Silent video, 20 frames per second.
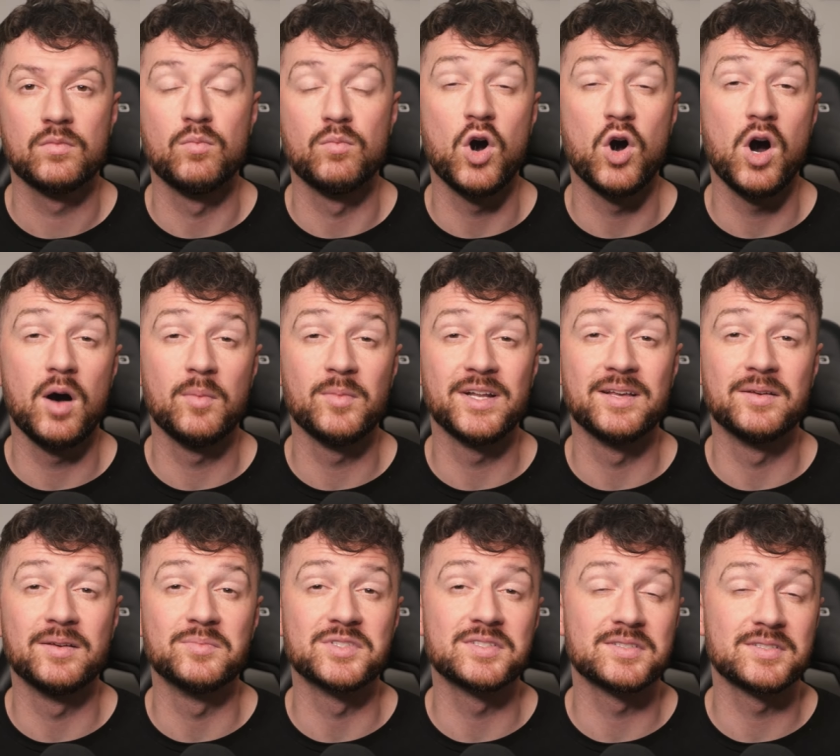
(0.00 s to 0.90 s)
Muhammad
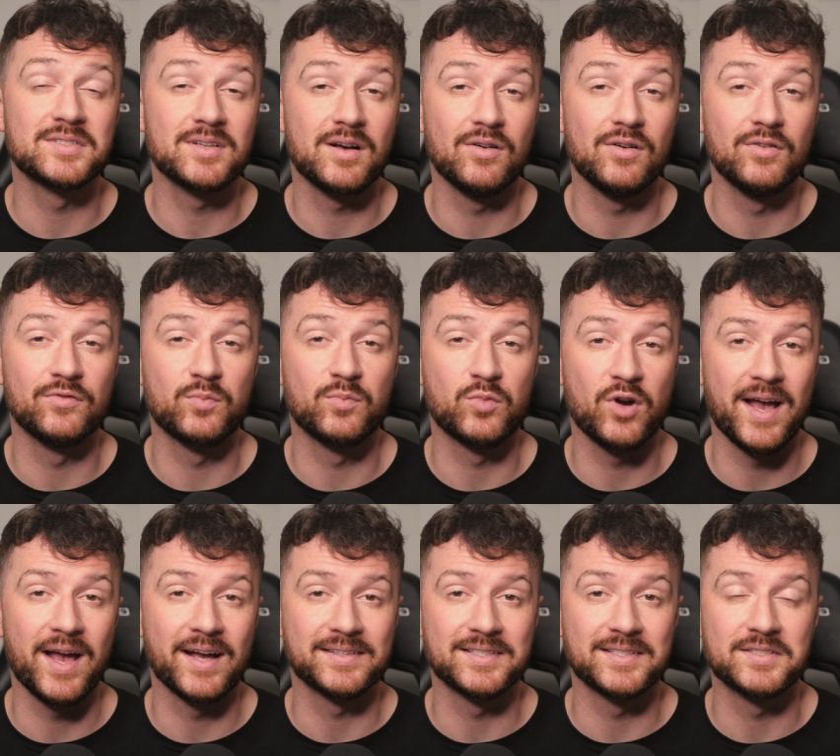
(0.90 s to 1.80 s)
himself
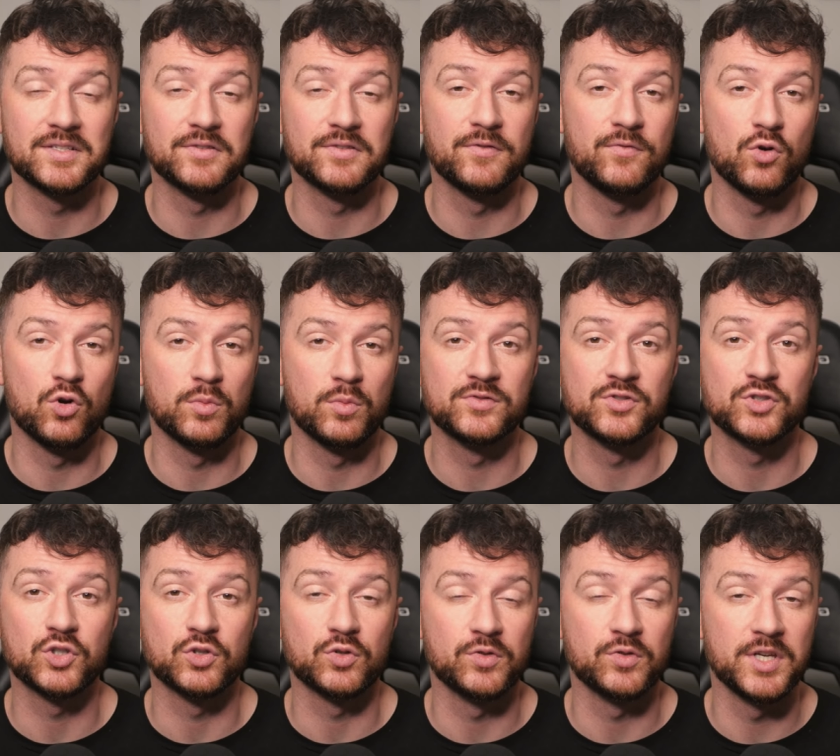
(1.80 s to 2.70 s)
practiced a form of
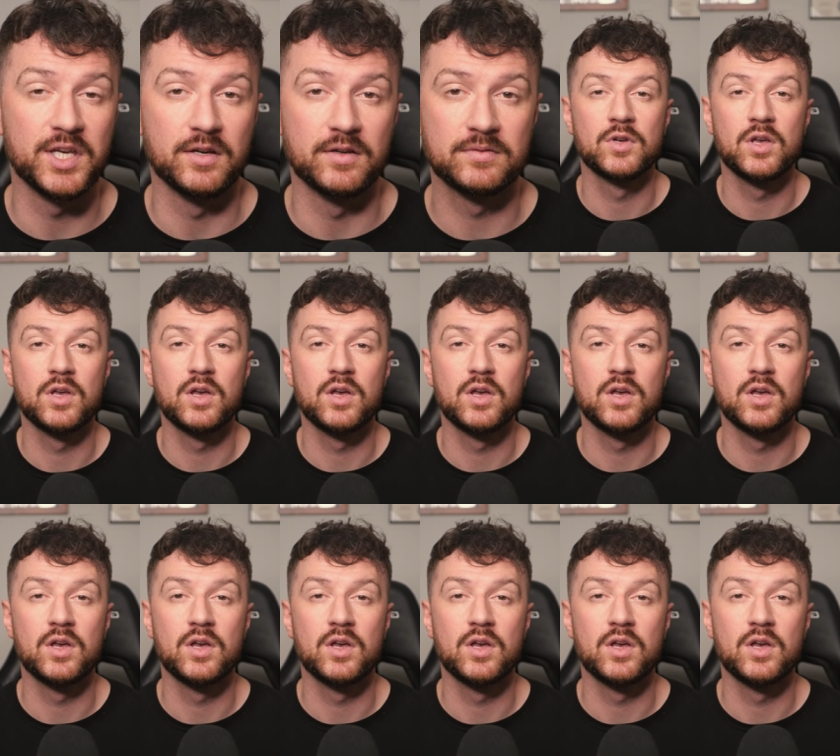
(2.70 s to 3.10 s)
Sharia.